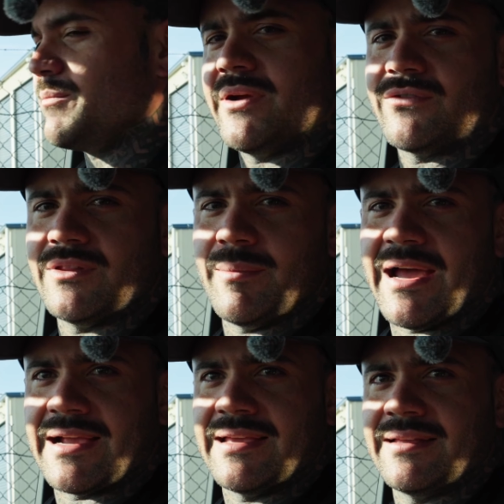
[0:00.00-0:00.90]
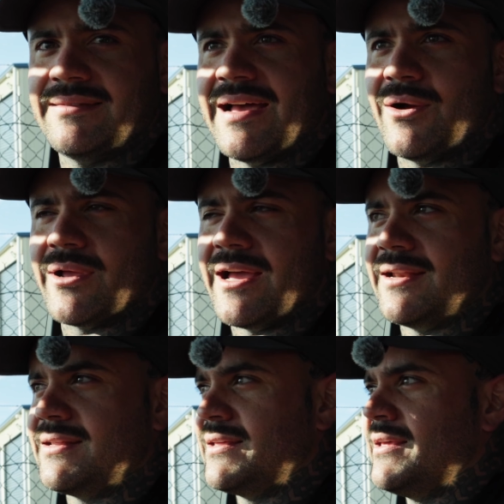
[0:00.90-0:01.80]
compressor on the back,
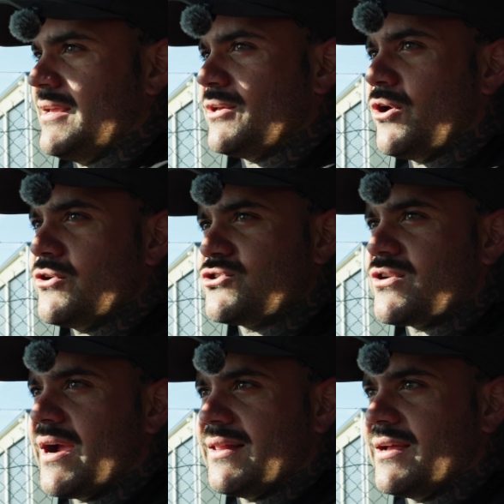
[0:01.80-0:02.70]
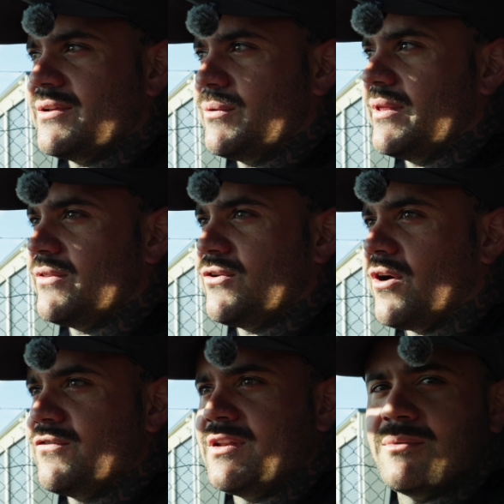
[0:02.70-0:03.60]
tailgate, enclosed trailer with
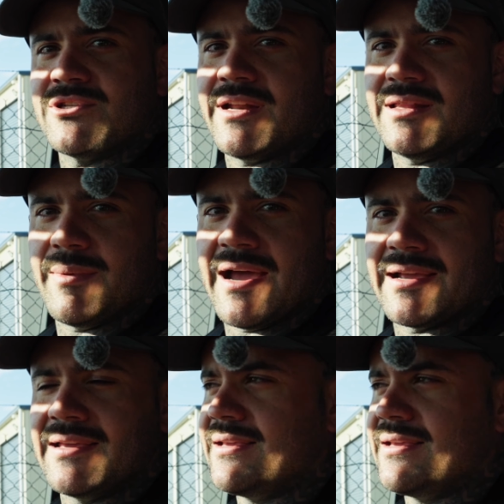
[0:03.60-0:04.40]
tyre fitting machine in the back.